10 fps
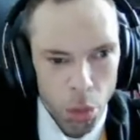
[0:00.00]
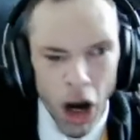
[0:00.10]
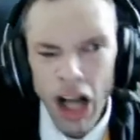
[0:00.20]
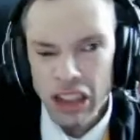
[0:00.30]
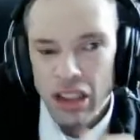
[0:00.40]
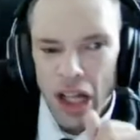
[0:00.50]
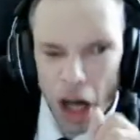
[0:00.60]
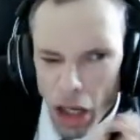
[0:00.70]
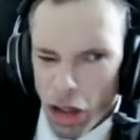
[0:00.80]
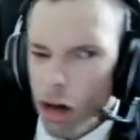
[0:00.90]
Right?
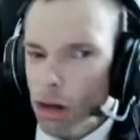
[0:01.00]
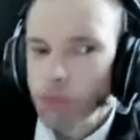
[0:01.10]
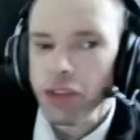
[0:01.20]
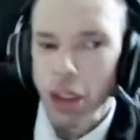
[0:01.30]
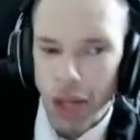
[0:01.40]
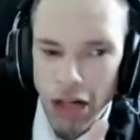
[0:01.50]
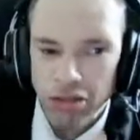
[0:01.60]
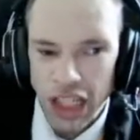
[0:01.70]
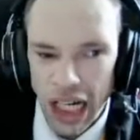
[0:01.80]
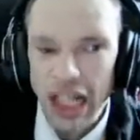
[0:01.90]
A lot of you out
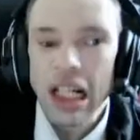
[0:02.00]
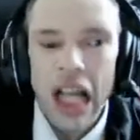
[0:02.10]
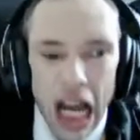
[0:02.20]
there